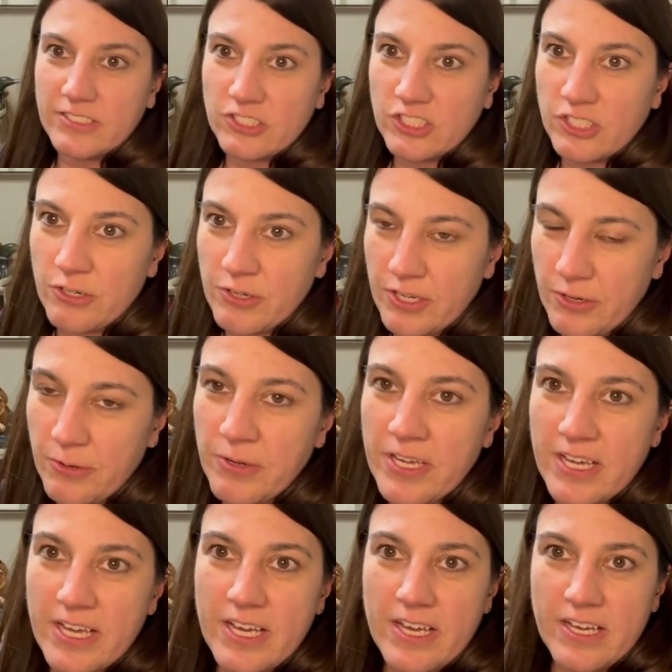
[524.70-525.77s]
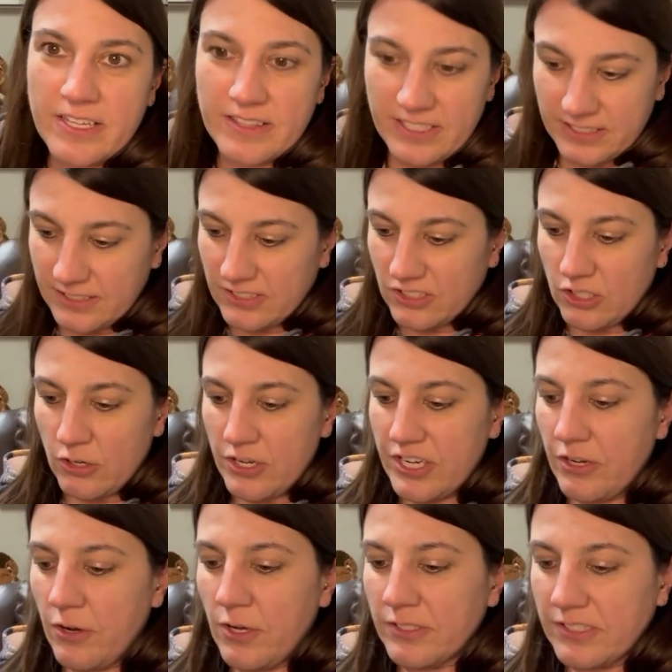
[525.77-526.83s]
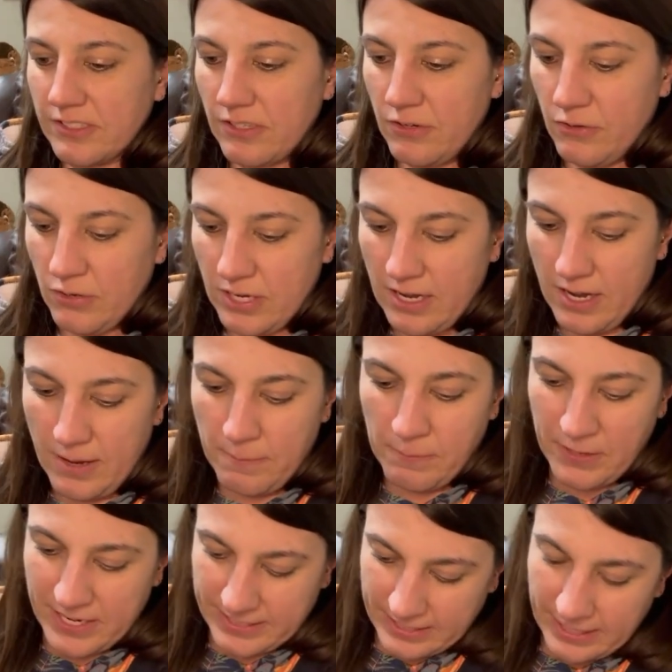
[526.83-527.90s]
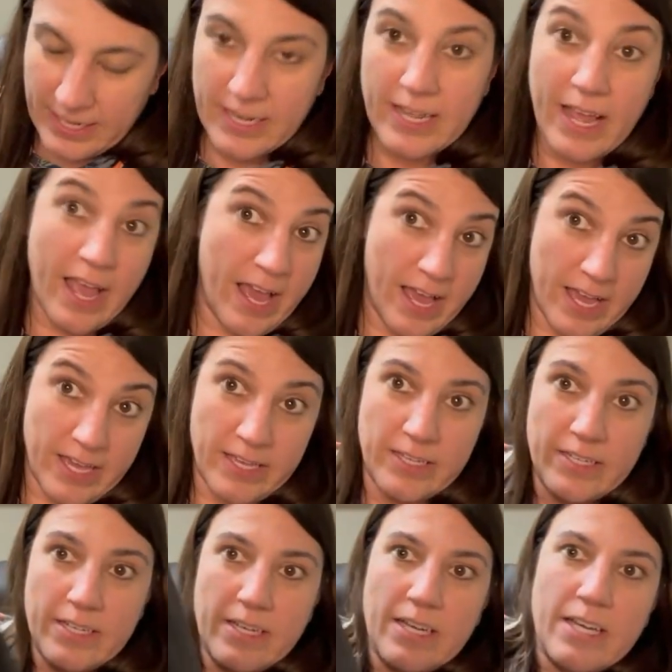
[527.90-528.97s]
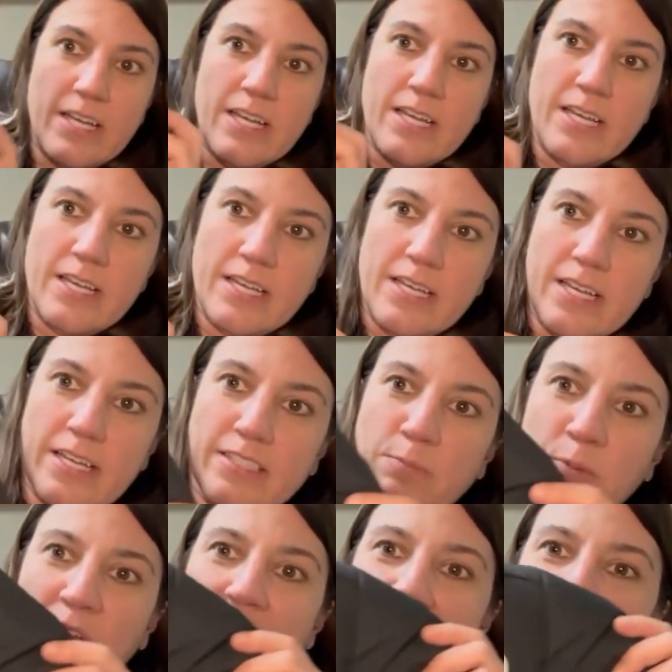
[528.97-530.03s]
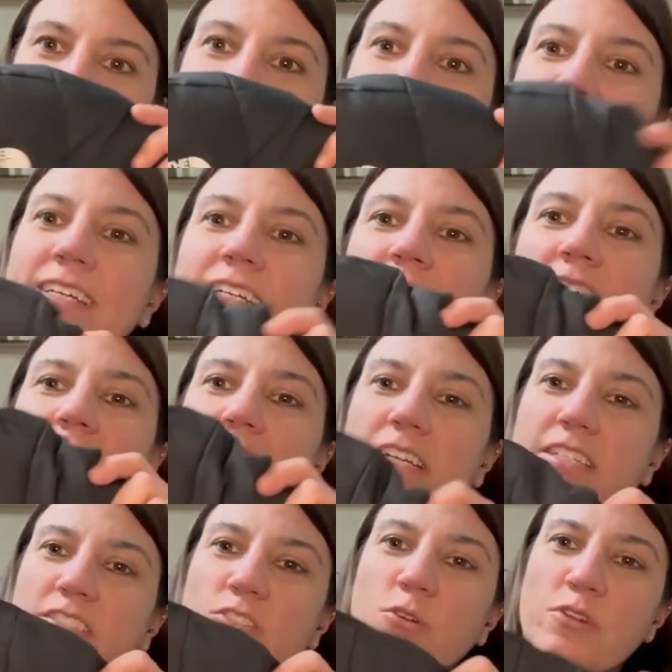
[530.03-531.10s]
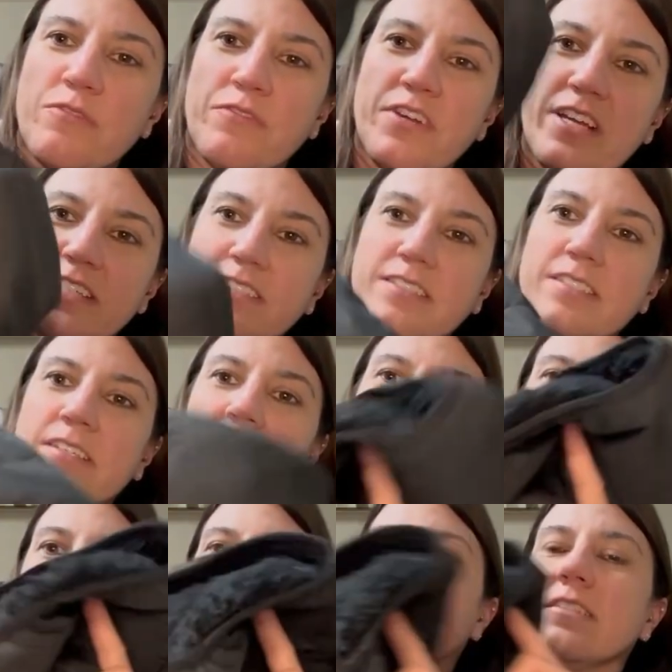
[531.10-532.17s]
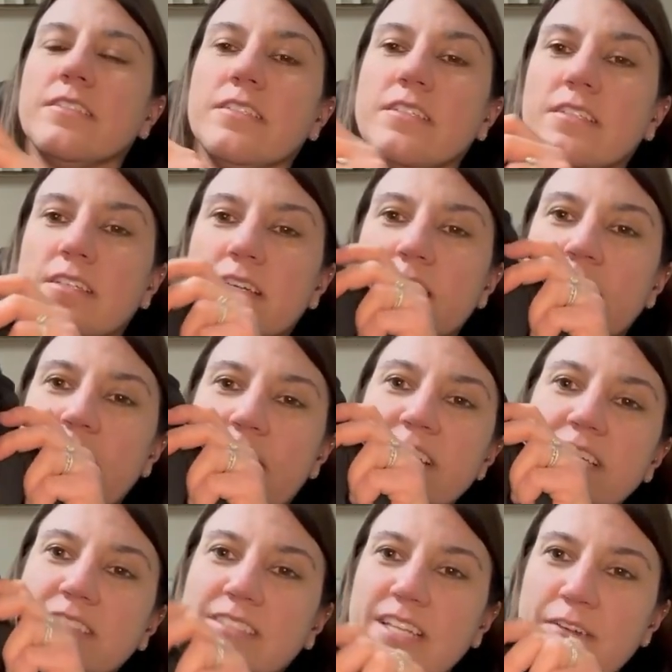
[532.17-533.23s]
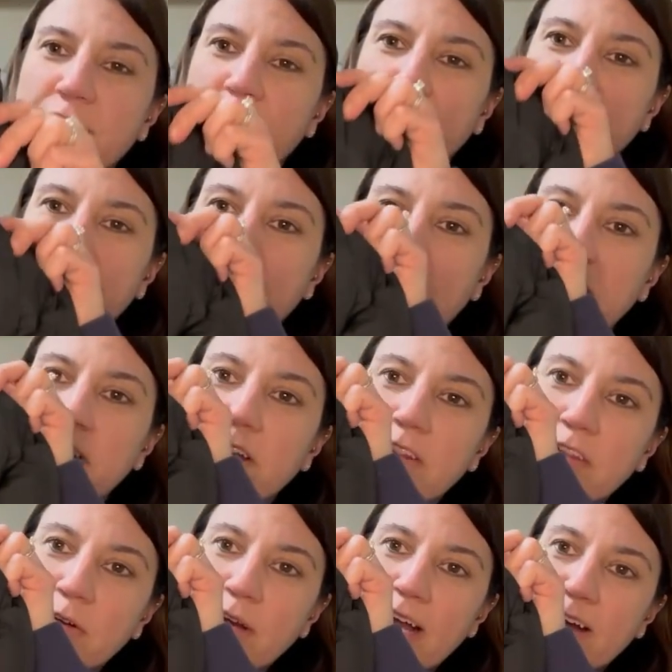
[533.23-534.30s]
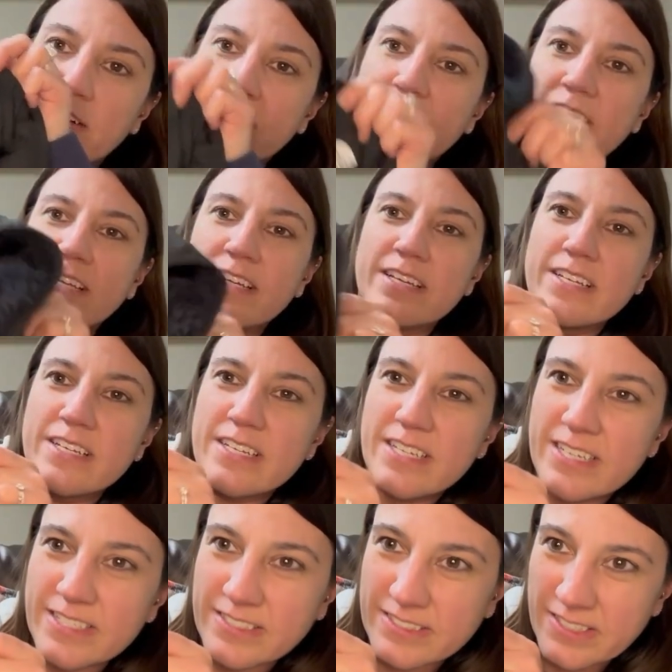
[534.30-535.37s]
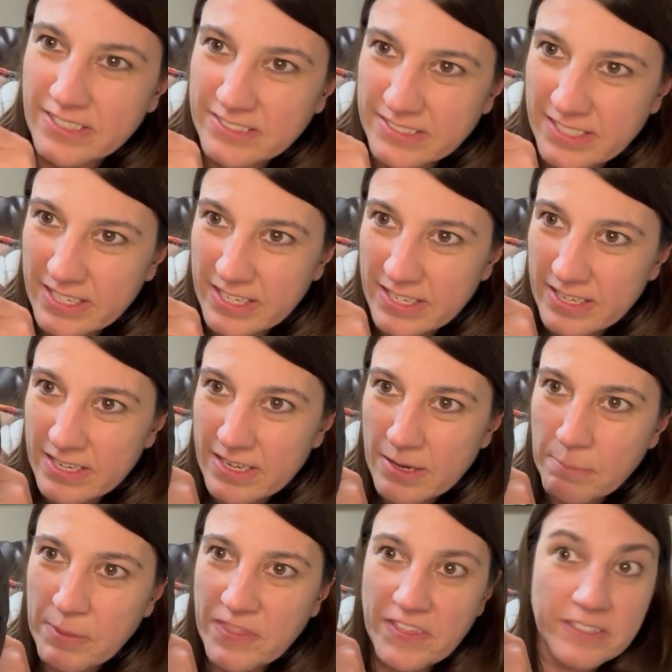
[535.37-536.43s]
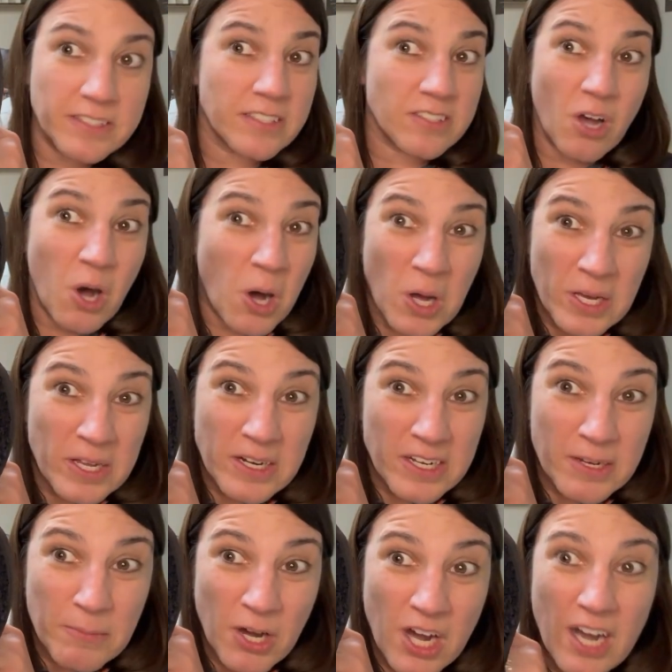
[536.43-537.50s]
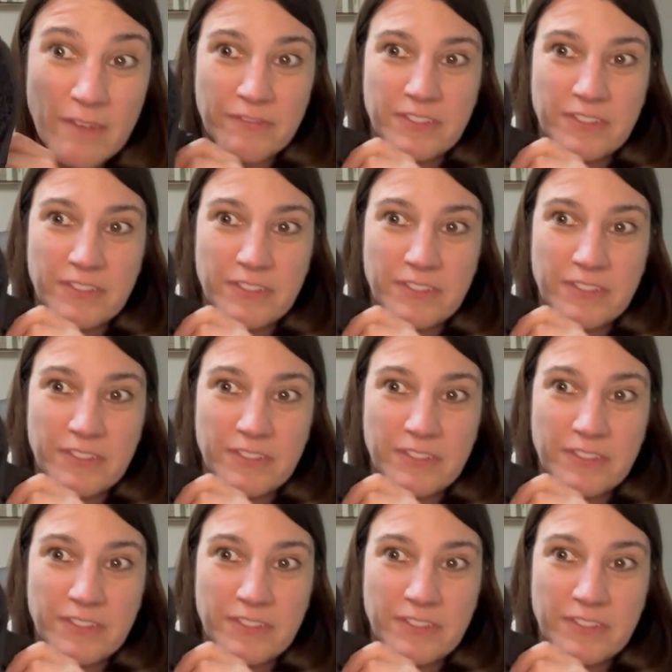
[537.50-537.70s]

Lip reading: to show you. This is dirty also, but hey, it's black, it's North Face, and it's definitely fallen on the ground. It's dusty, but this is all gonna come off.